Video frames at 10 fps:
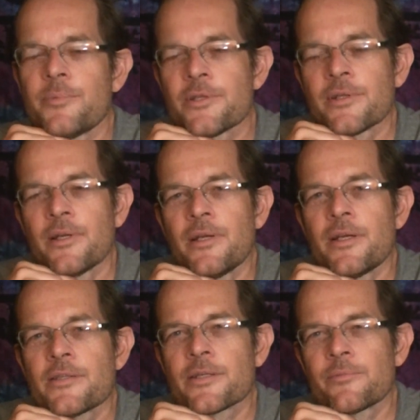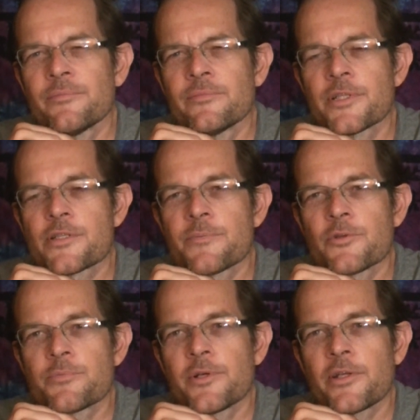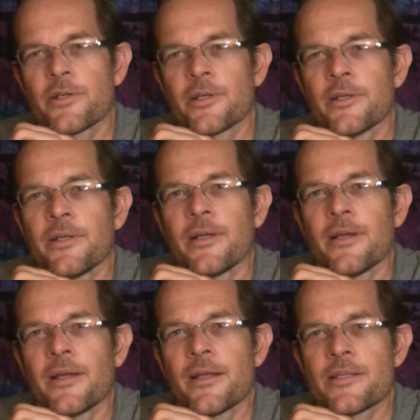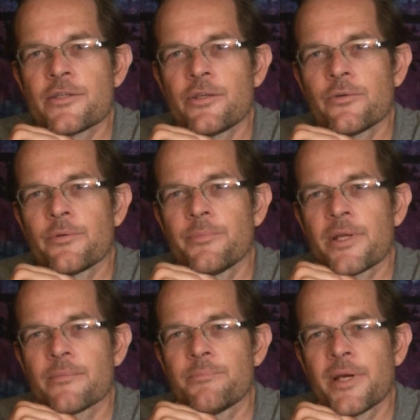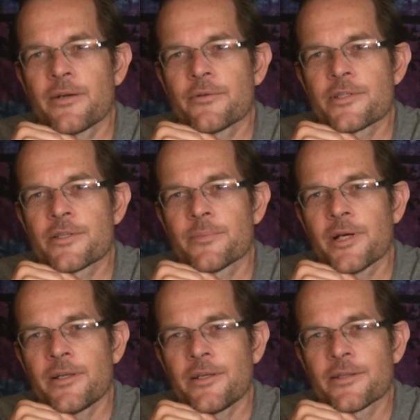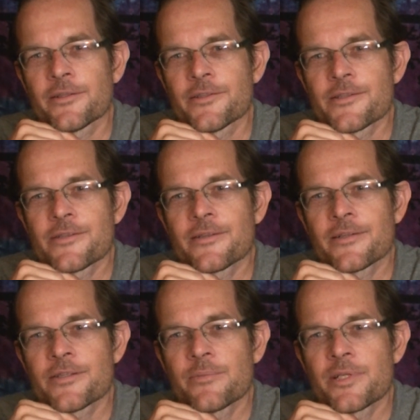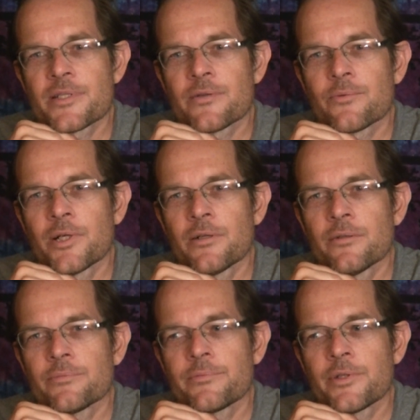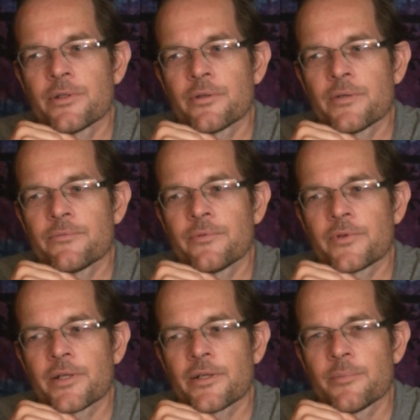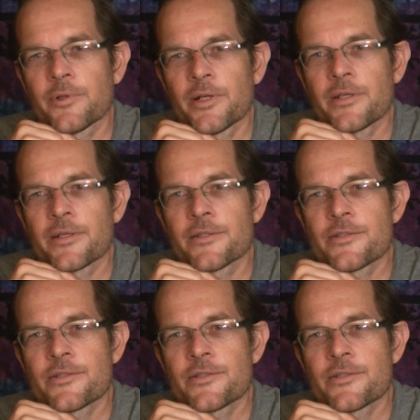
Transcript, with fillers: And it's like, mmm, it smells pretty good. He says, you know what would make it better is some onions. And somebody said, well, you know, I've, I've got a couple onions.